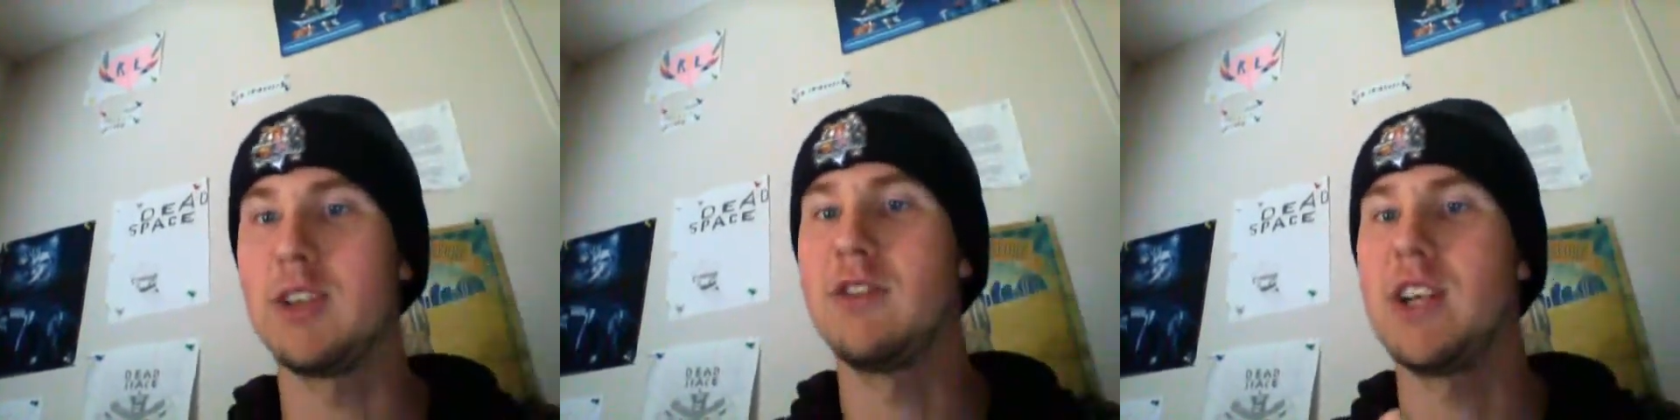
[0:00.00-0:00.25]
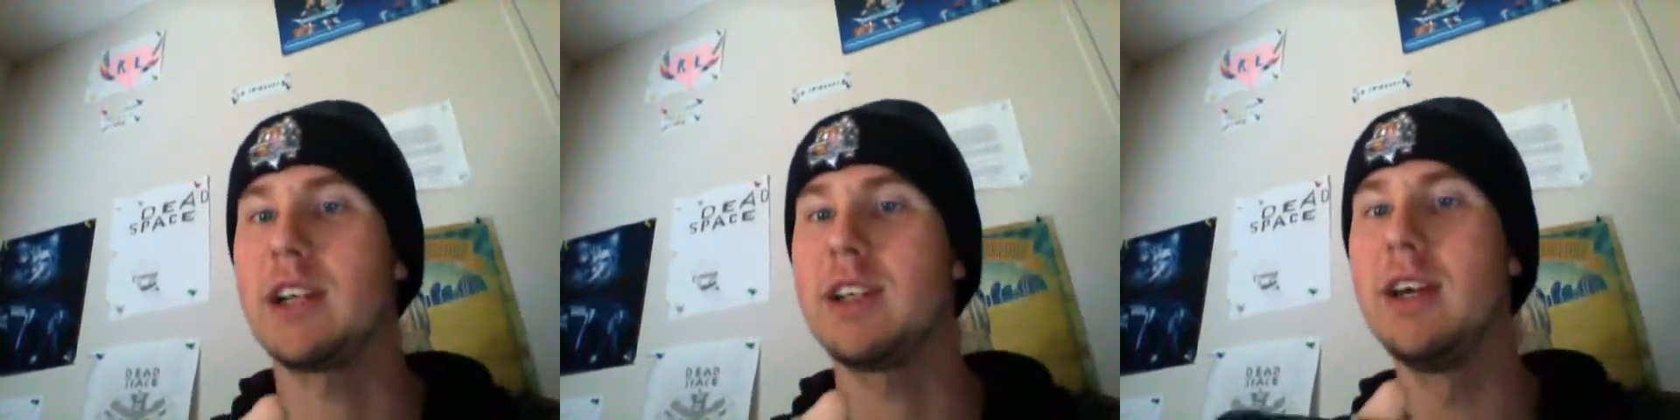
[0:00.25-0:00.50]

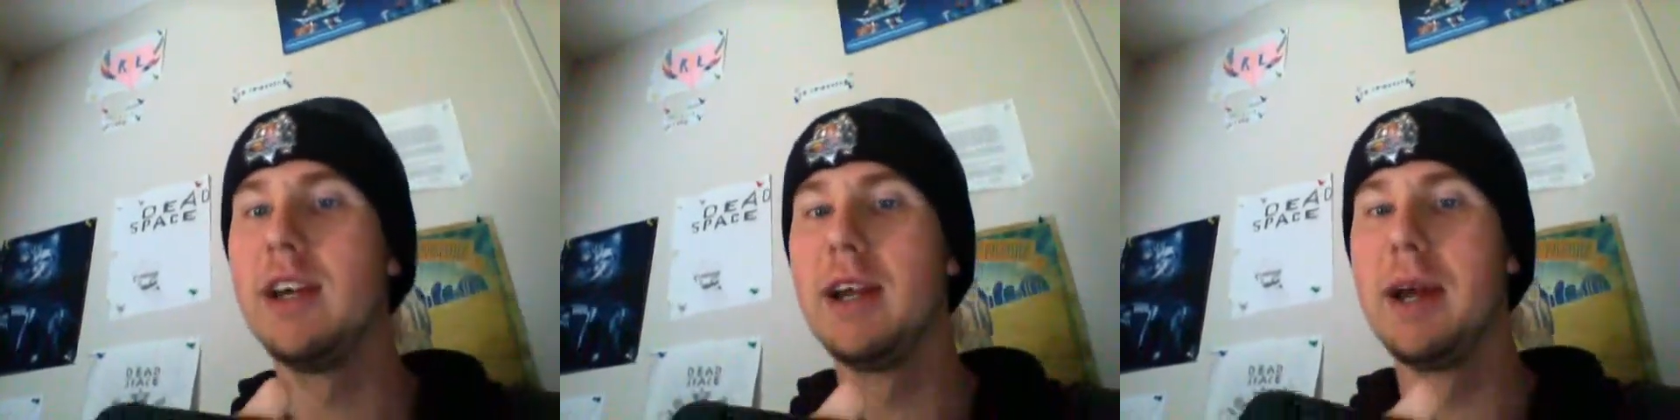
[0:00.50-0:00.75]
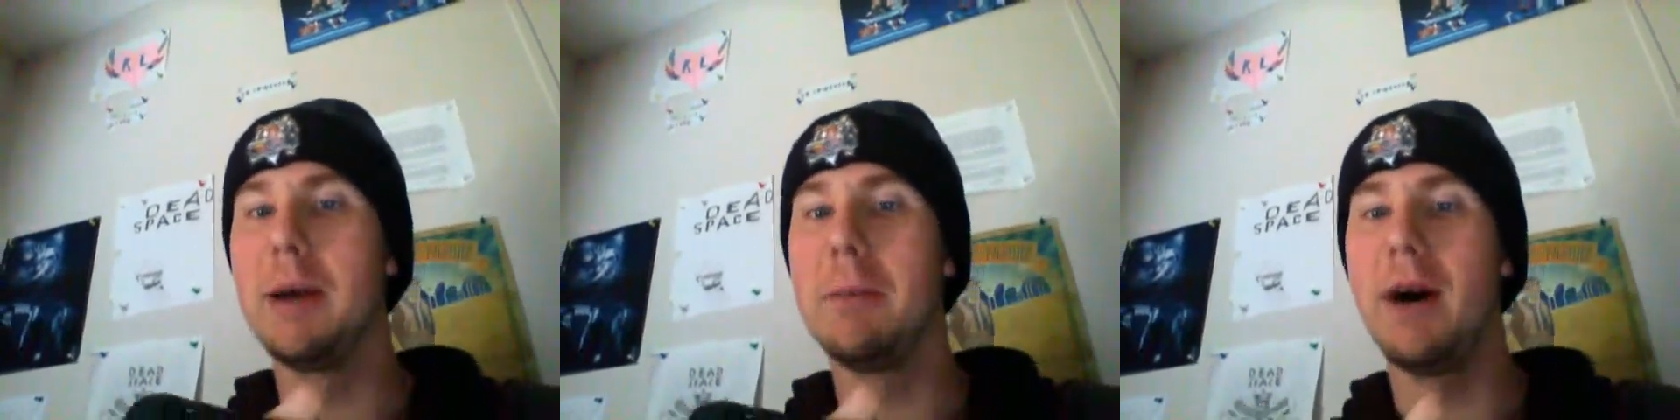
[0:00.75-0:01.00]
subject.
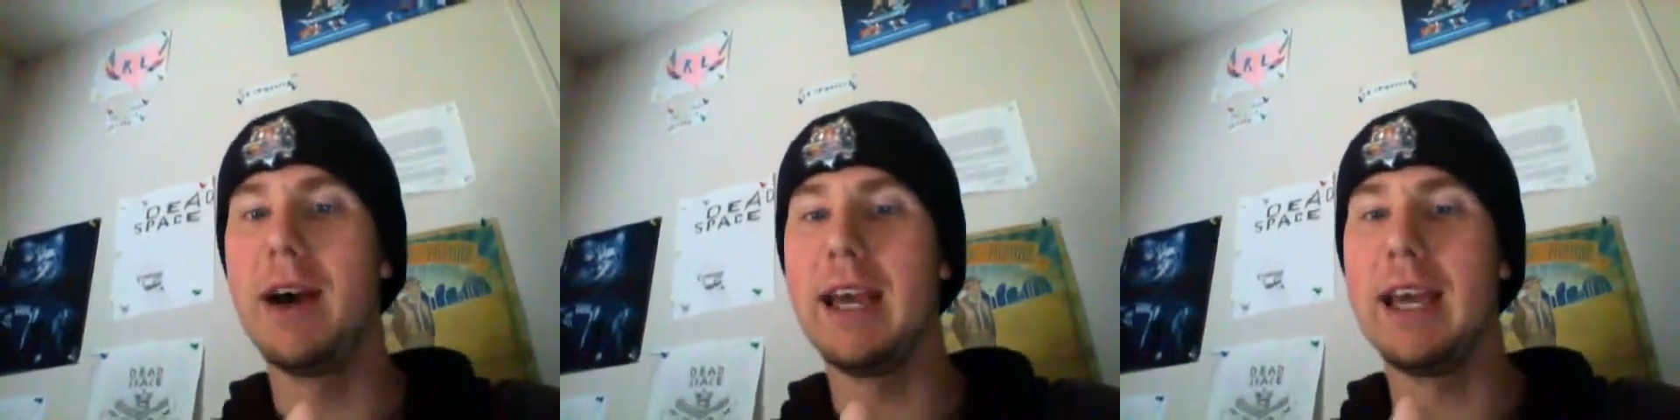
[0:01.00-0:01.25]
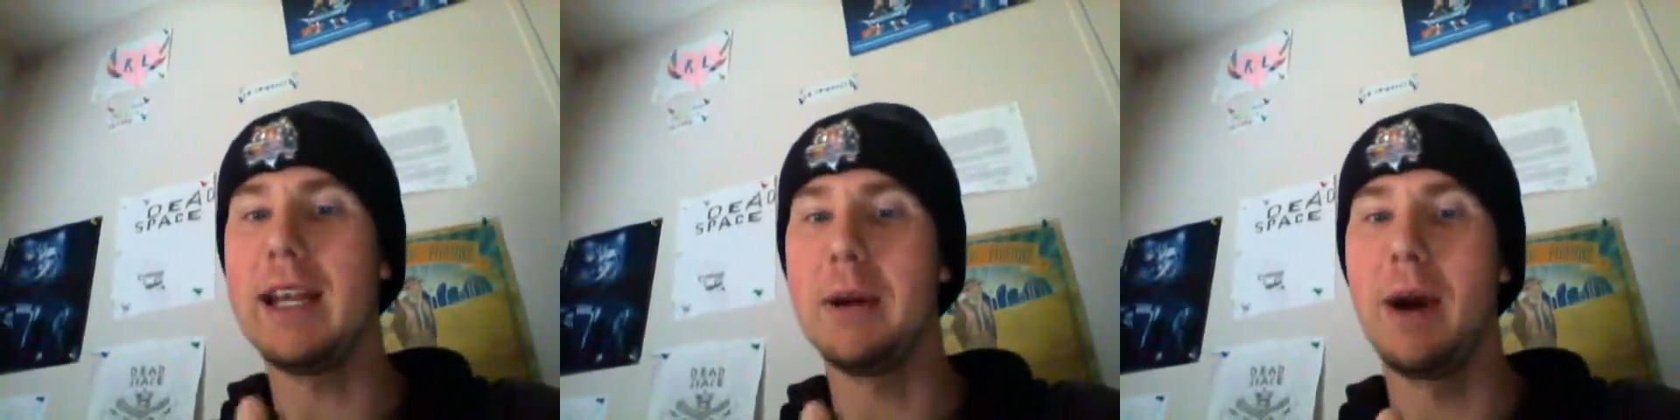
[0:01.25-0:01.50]
But
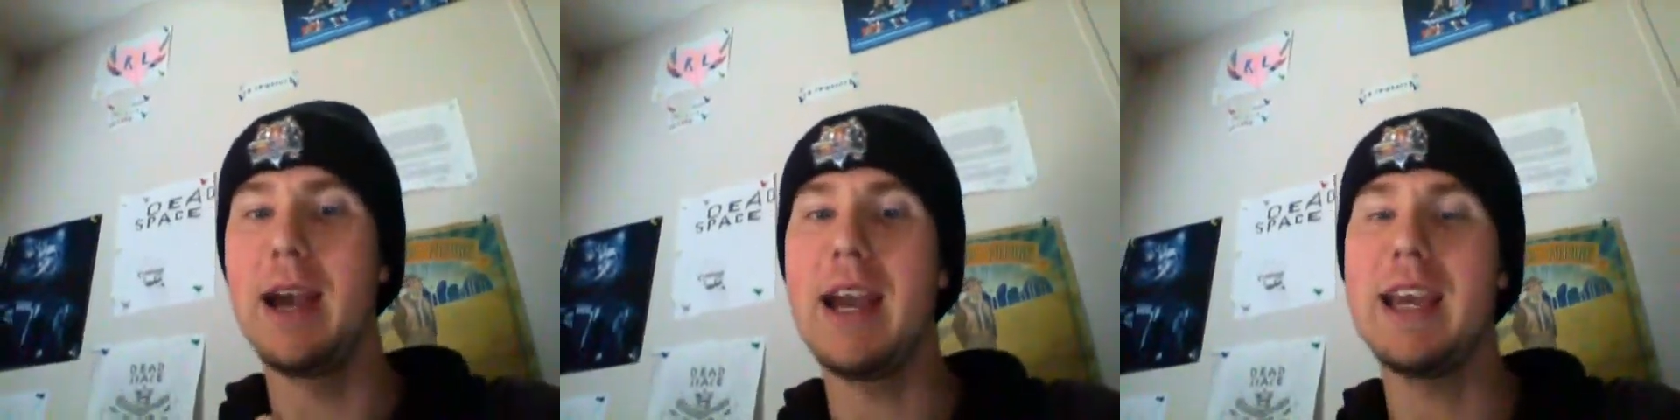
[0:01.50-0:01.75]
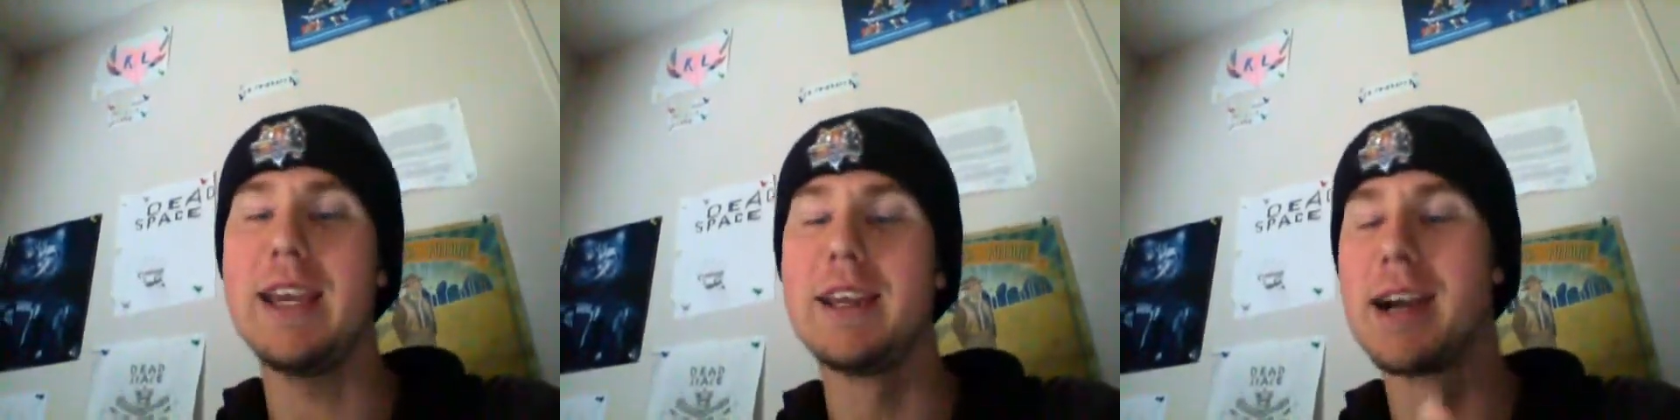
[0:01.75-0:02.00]

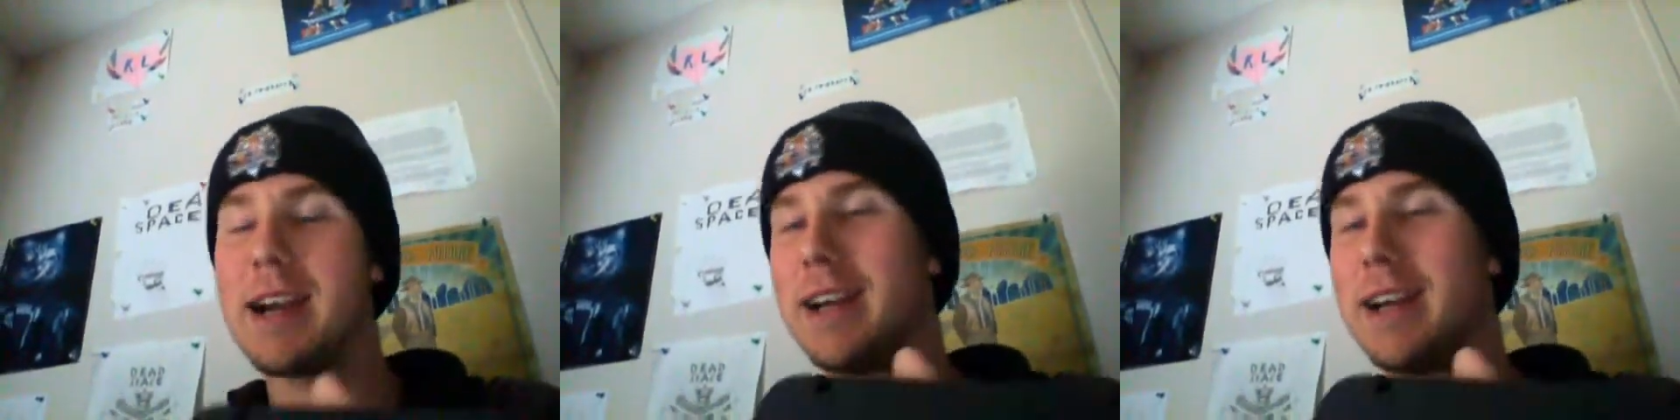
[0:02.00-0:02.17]
anyway.